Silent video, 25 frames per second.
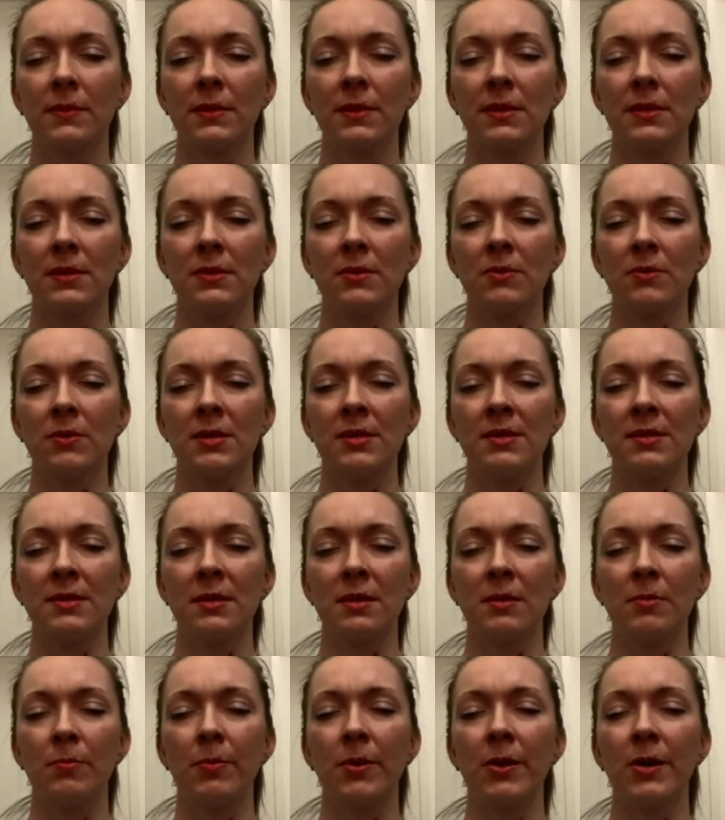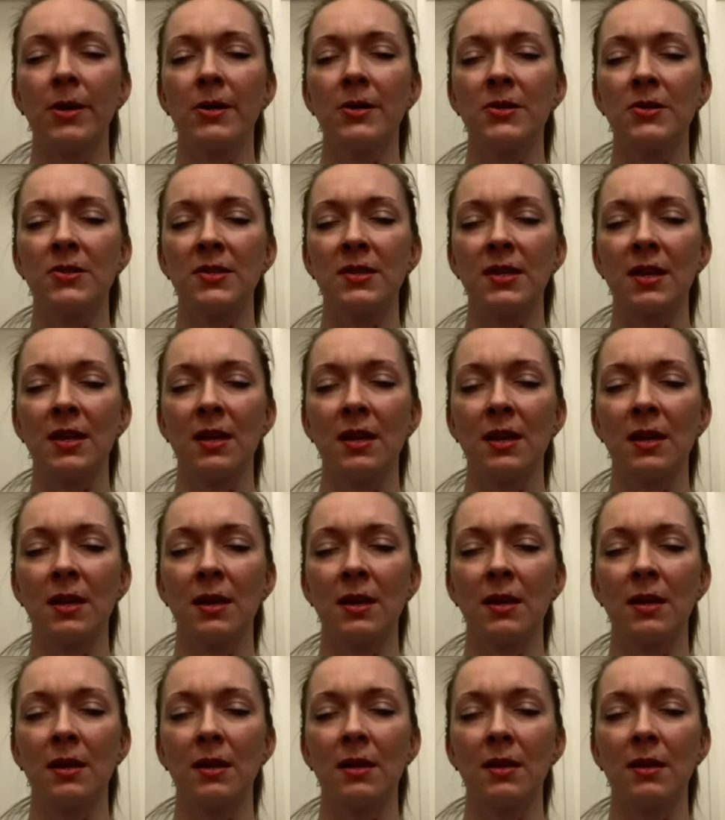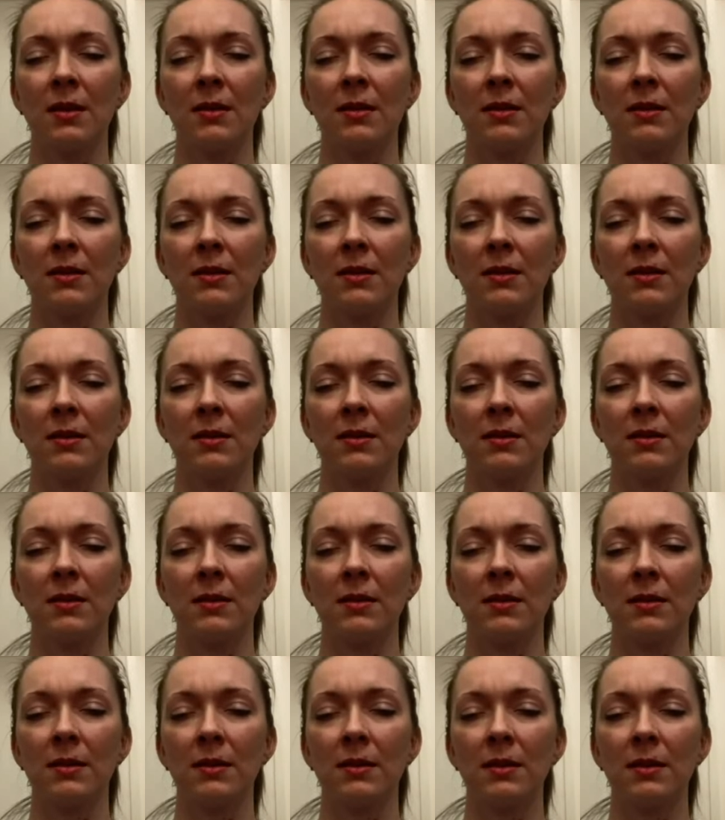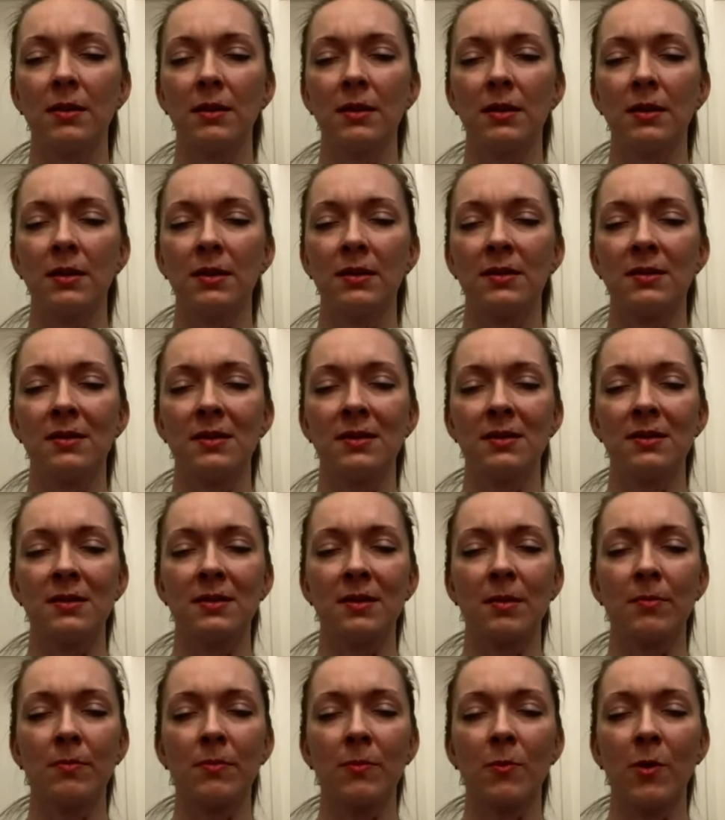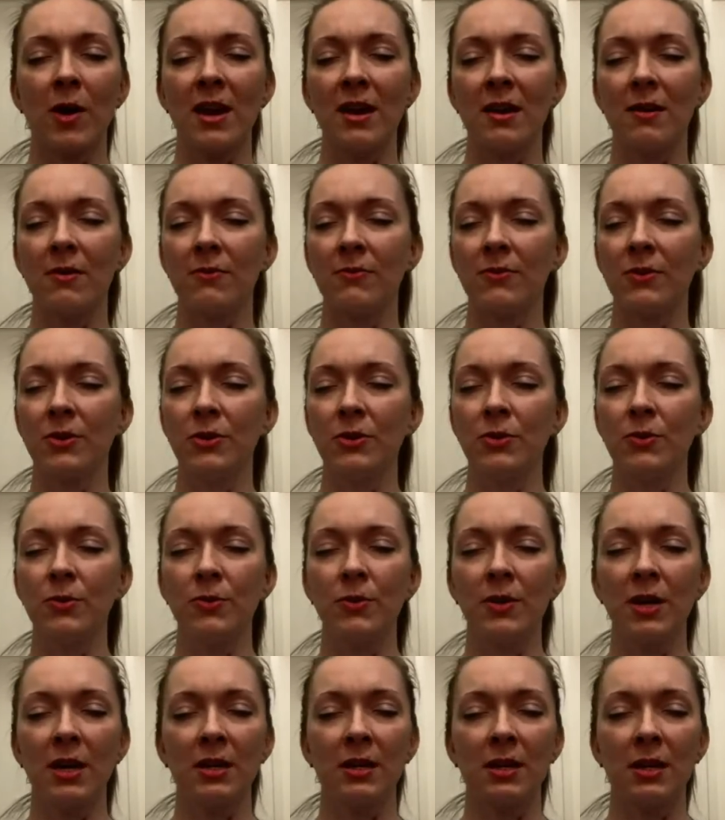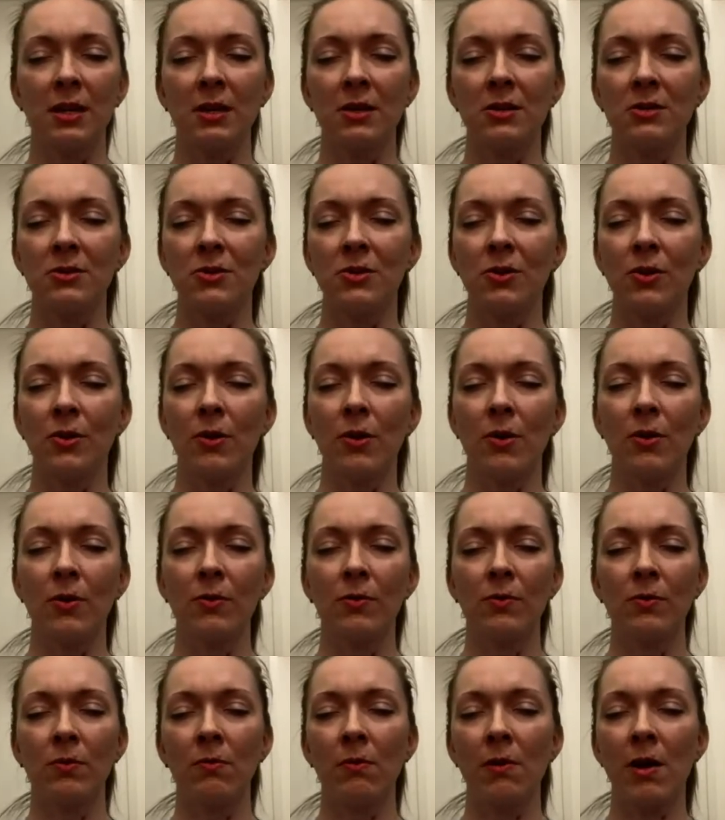So, is it a person? Is it some way of you getting in your own